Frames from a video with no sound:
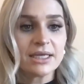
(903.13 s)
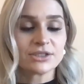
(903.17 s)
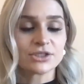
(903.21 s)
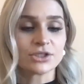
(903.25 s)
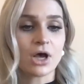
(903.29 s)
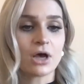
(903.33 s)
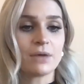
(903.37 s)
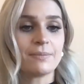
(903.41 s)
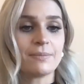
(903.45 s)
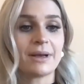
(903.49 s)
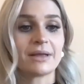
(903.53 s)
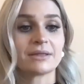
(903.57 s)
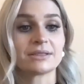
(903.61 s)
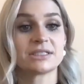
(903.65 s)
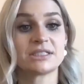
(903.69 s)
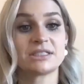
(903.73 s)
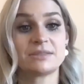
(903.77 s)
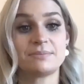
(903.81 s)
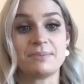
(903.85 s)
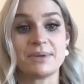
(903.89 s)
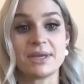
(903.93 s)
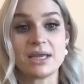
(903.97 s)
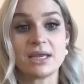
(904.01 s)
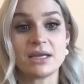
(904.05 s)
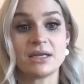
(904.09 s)
It's all about
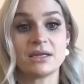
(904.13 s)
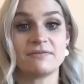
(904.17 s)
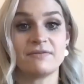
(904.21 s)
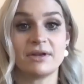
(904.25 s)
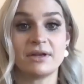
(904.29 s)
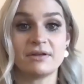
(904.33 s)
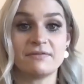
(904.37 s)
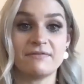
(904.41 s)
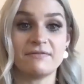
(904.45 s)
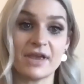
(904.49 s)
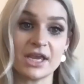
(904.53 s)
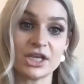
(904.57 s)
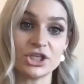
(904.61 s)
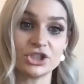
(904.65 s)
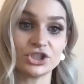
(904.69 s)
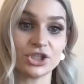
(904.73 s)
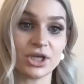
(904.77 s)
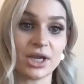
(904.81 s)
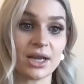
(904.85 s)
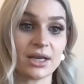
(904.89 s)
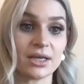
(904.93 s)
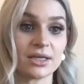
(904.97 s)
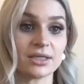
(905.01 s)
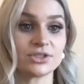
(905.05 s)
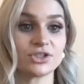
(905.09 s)
speed of
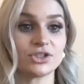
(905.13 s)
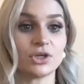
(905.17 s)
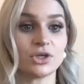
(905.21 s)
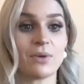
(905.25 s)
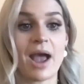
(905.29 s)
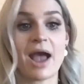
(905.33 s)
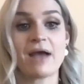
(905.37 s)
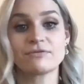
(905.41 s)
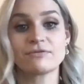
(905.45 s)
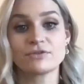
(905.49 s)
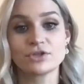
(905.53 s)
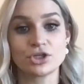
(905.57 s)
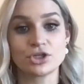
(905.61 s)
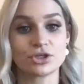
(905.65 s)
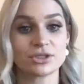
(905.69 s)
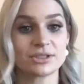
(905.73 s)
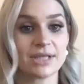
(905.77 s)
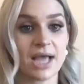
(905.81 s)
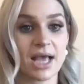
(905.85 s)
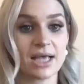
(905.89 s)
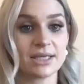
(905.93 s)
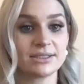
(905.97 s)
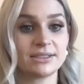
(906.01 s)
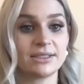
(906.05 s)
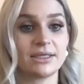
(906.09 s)
innovation. So after you're
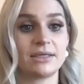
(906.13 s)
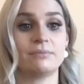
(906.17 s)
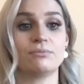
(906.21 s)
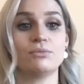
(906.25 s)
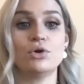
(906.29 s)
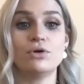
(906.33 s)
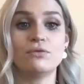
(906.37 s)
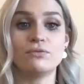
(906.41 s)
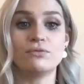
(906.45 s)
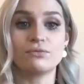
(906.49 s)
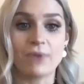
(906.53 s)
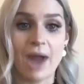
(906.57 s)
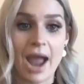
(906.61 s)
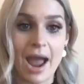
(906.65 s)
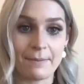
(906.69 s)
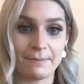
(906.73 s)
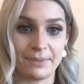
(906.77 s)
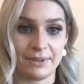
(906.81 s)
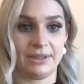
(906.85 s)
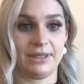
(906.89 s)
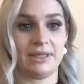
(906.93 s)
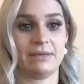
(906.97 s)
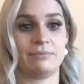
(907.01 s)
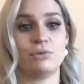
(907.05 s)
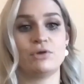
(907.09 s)
testing, move
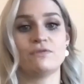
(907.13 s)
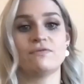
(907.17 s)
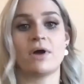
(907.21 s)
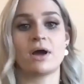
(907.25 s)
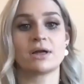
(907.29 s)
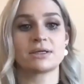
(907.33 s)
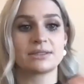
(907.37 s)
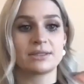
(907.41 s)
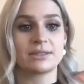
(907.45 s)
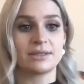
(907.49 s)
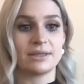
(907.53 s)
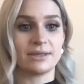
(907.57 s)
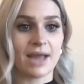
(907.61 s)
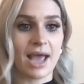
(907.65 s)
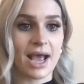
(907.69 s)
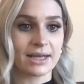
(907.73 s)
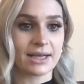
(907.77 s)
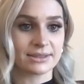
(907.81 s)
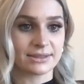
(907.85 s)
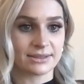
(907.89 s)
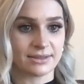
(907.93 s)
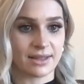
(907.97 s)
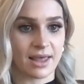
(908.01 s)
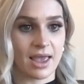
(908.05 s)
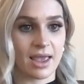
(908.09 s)
rapidly, move on to the
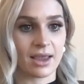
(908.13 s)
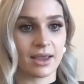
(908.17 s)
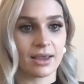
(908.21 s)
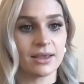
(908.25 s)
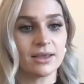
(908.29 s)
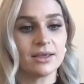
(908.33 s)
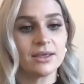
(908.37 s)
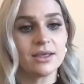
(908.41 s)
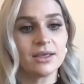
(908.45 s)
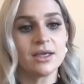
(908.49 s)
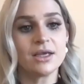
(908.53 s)
next thing.